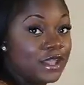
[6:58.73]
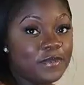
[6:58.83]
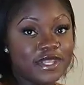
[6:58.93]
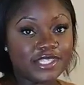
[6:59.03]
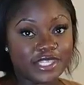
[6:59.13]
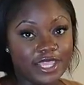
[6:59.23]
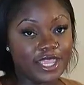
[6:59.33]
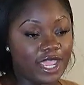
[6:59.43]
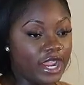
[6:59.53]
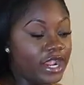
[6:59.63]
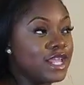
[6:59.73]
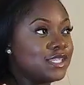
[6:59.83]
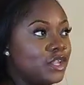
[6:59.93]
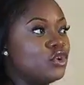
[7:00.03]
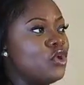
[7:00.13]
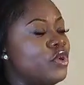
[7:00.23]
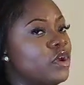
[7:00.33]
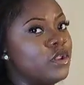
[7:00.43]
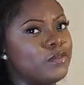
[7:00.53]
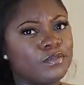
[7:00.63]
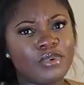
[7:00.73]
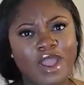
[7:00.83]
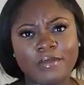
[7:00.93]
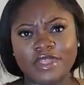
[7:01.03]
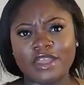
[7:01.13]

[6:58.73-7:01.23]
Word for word: up is skincare because I know they're going to probably